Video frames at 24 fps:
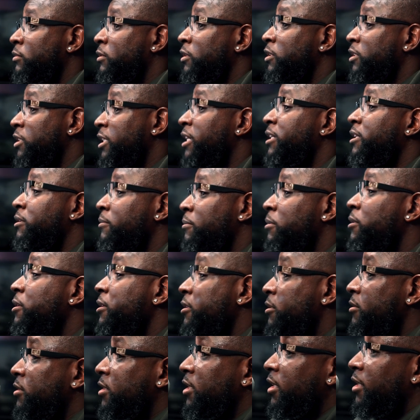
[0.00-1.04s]
the second
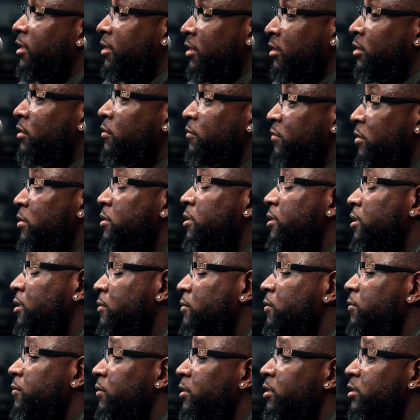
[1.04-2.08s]
part you said, get the feeling
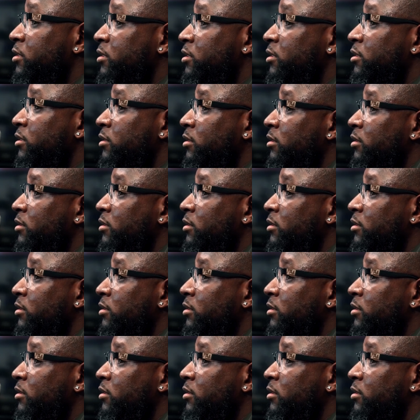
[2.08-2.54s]
of it first.